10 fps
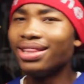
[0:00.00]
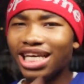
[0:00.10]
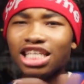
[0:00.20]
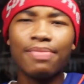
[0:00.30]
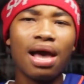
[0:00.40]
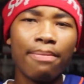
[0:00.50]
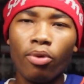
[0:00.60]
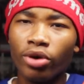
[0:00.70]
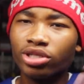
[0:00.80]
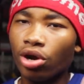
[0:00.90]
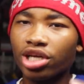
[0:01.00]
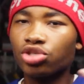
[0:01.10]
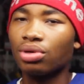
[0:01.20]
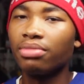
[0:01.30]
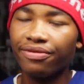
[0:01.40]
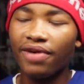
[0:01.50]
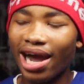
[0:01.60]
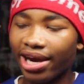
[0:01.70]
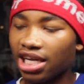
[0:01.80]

These bad boys are extremely fire.